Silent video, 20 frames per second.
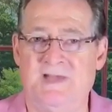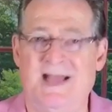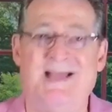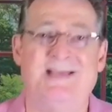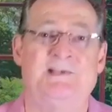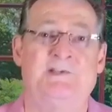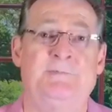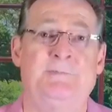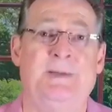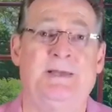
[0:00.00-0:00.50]
I
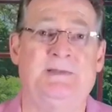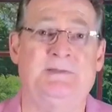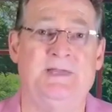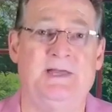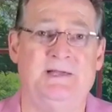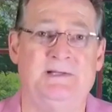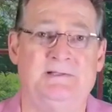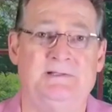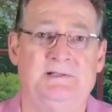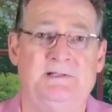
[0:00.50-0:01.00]
expect
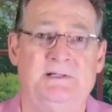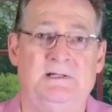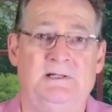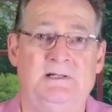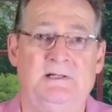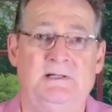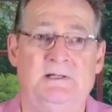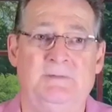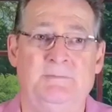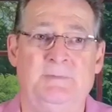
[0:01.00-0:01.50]
that
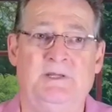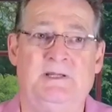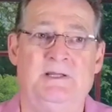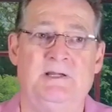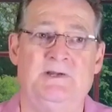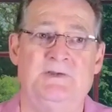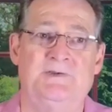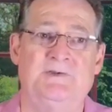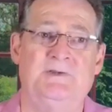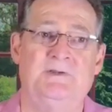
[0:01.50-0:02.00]

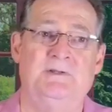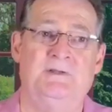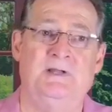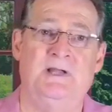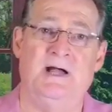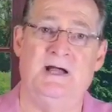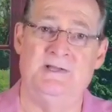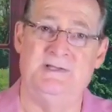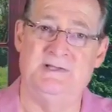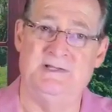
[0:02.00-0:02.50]
because
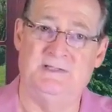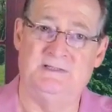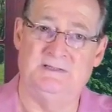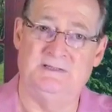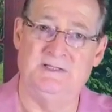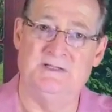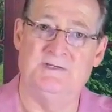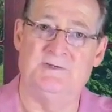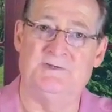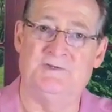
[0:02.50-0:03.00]
God
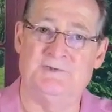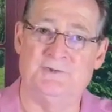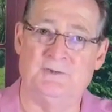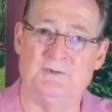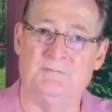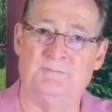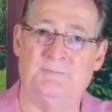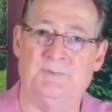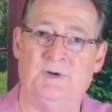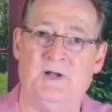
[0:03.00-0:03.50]
declares
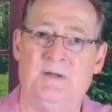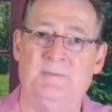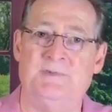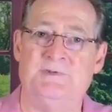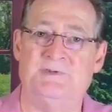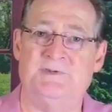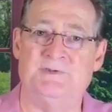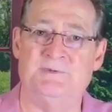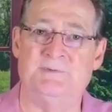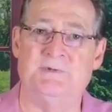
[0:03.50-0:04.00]
certain
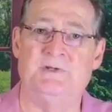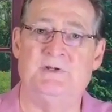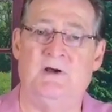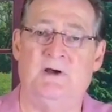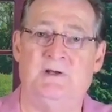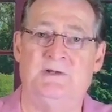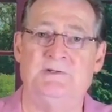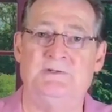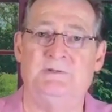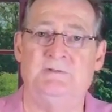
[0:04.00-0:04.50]
promises
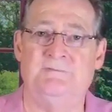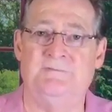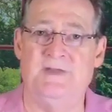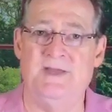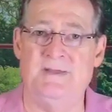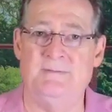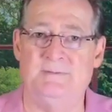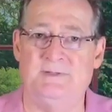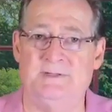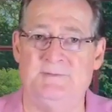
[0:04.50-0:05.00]
regarding your
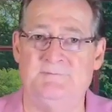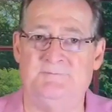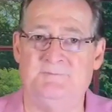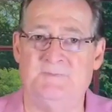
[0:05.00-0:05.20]
family.